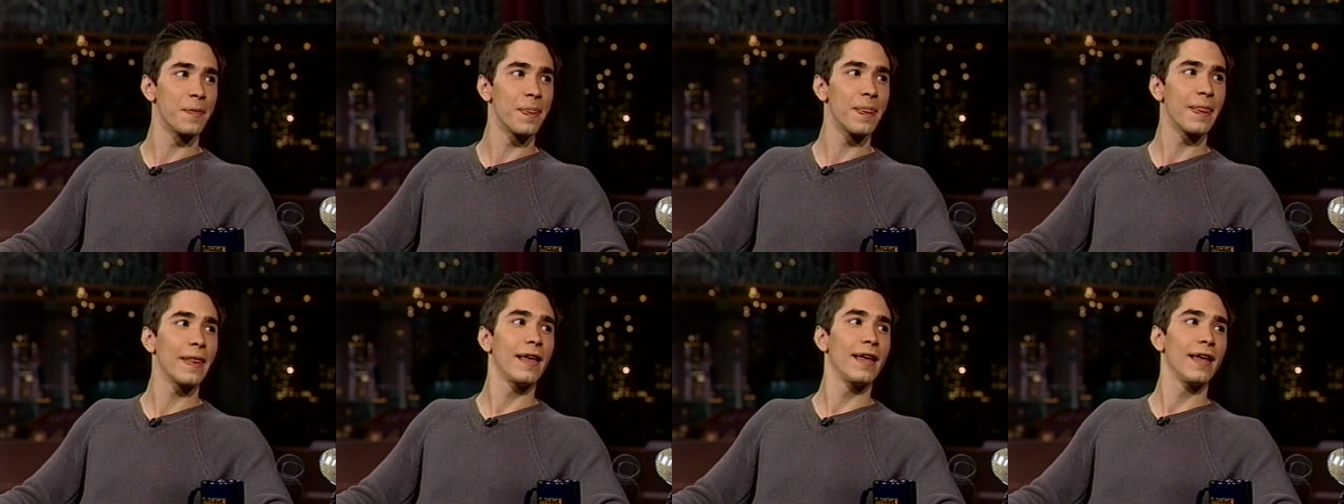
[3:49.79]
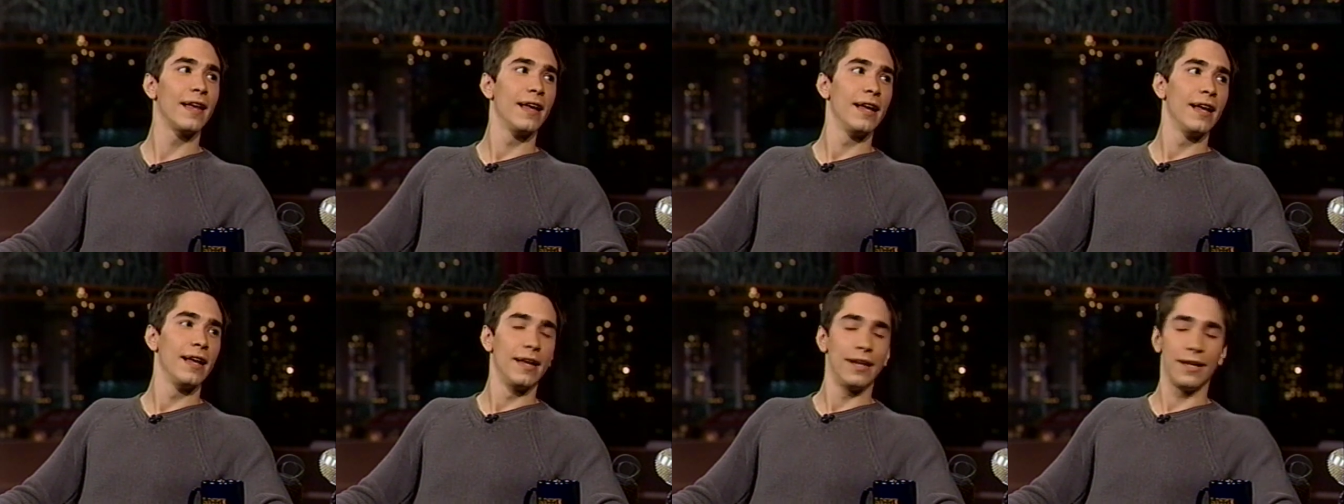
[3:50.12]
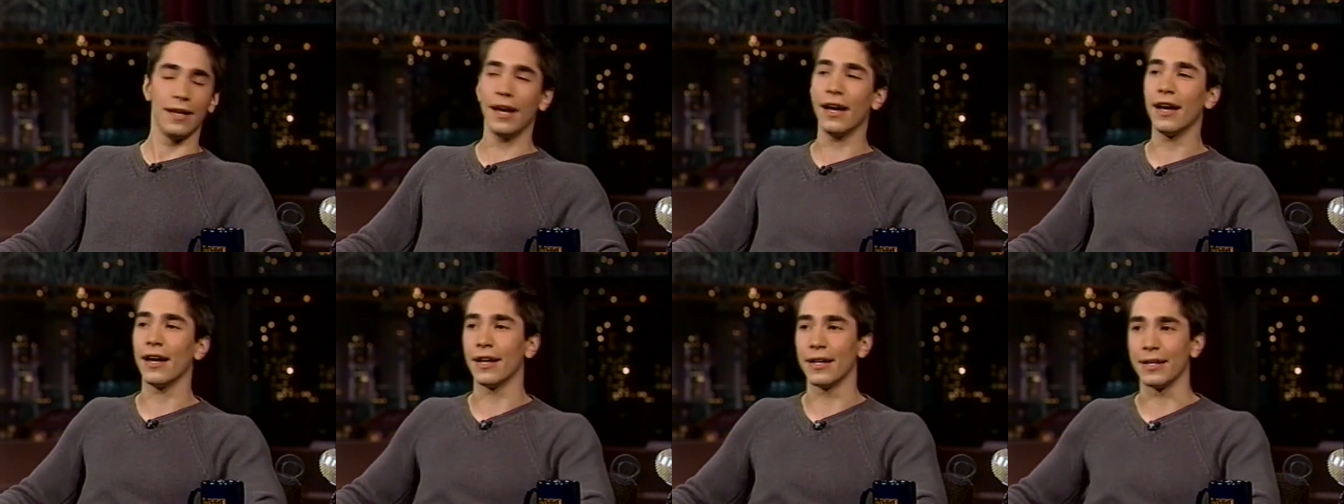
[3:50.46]
Is that right?
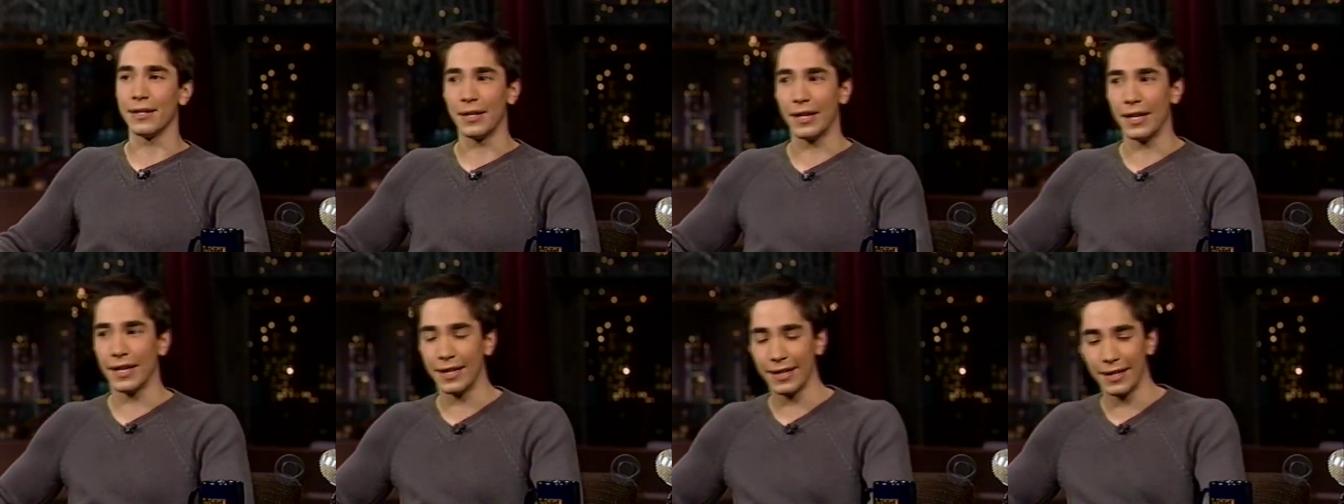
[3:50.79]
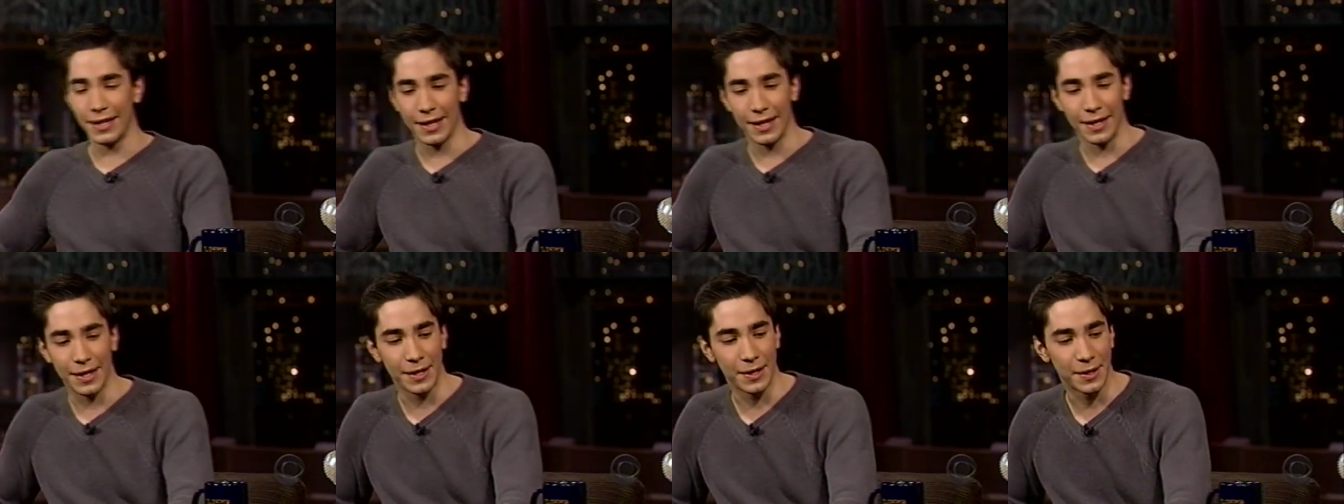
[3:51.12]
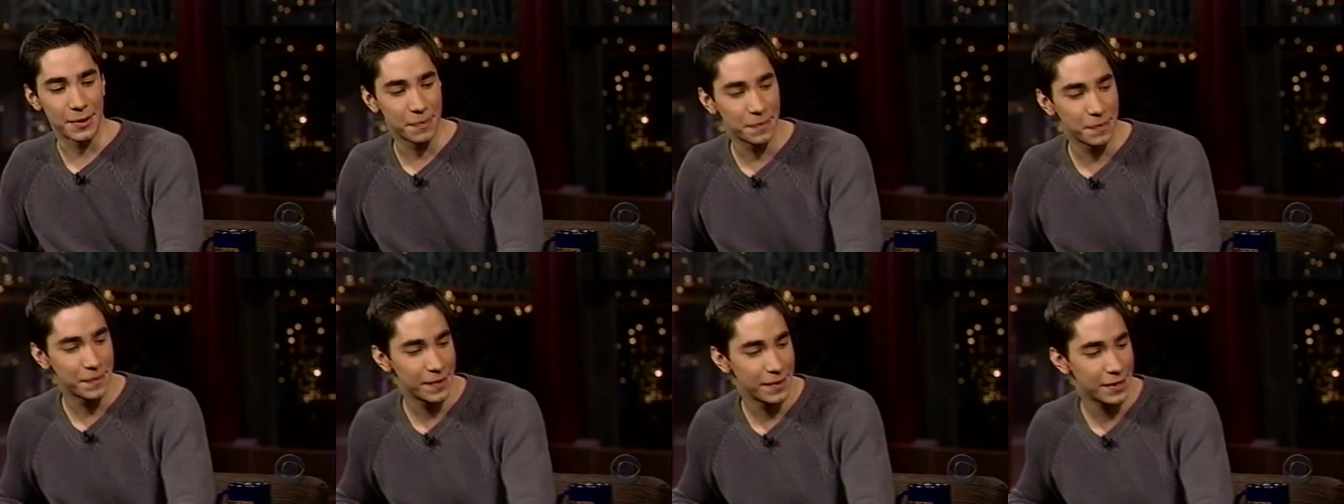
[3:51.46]
Yeah, and, and oh, uh,
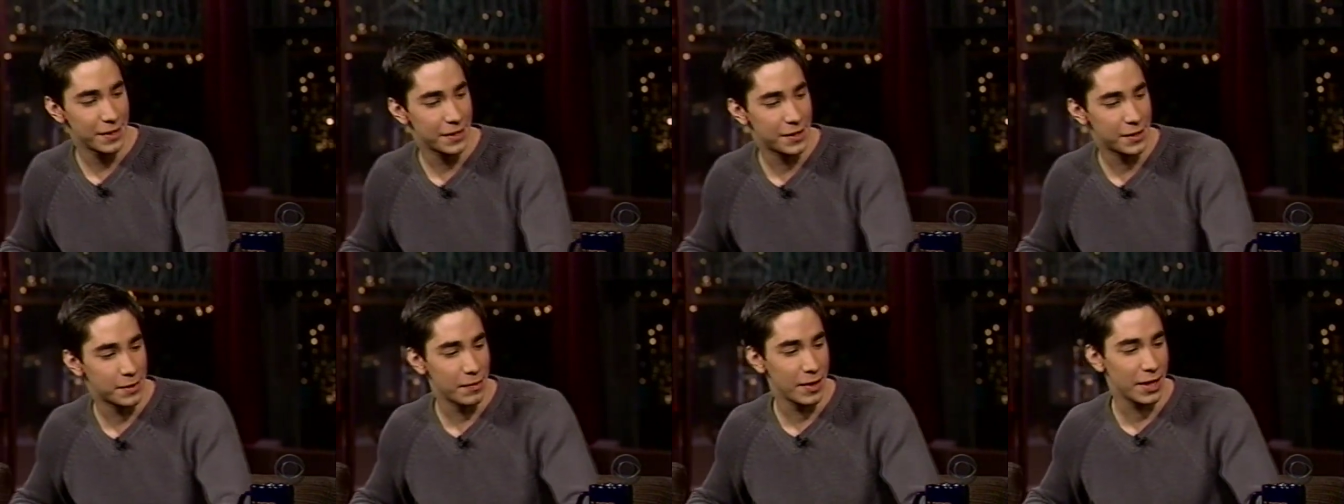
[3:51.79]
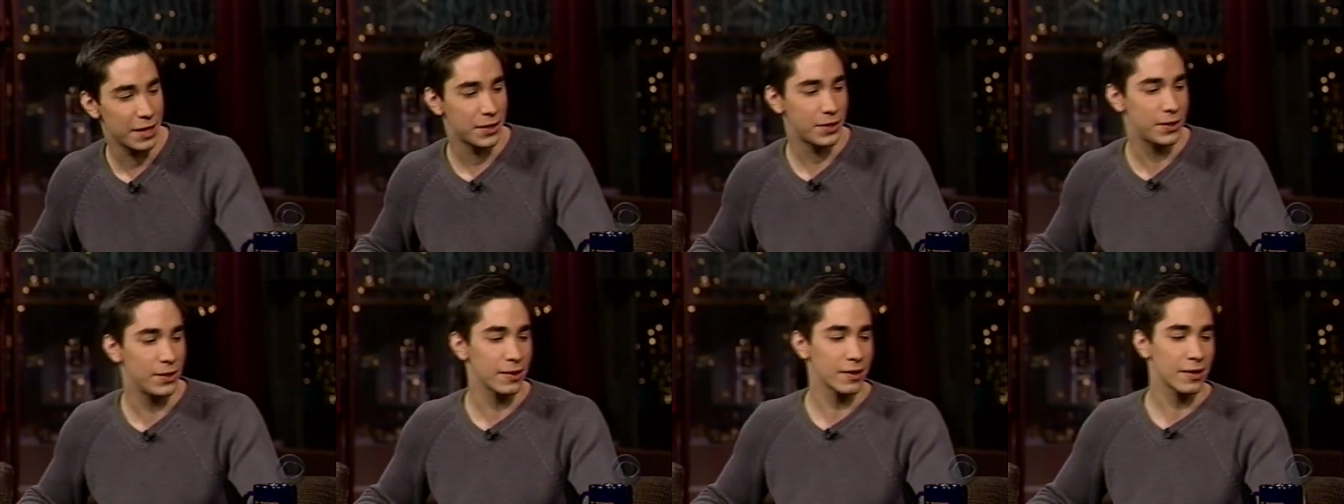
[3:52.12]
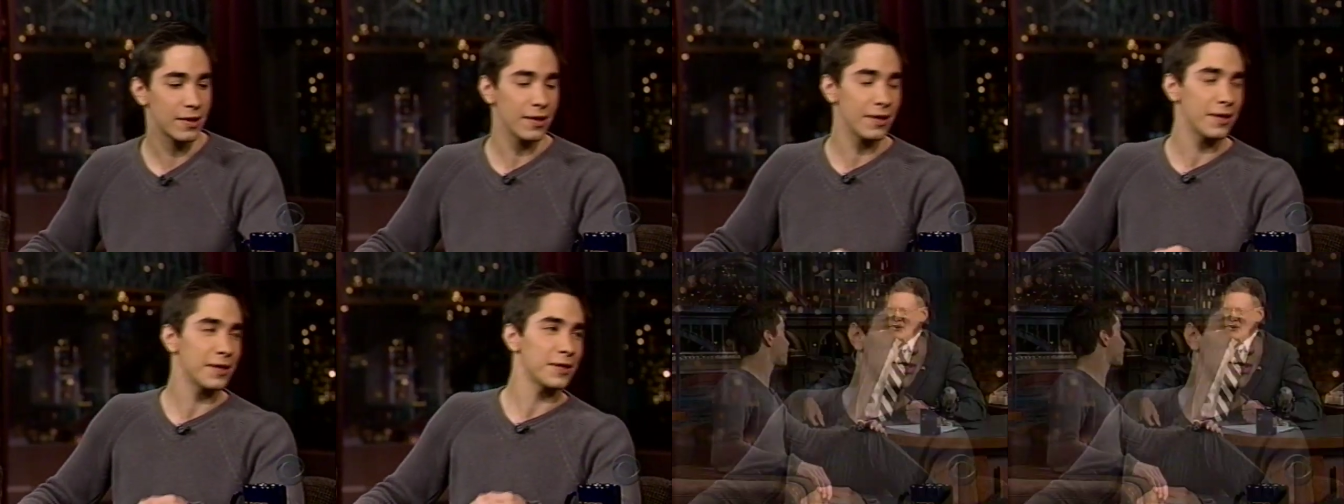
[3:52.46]
goodness. smashed your car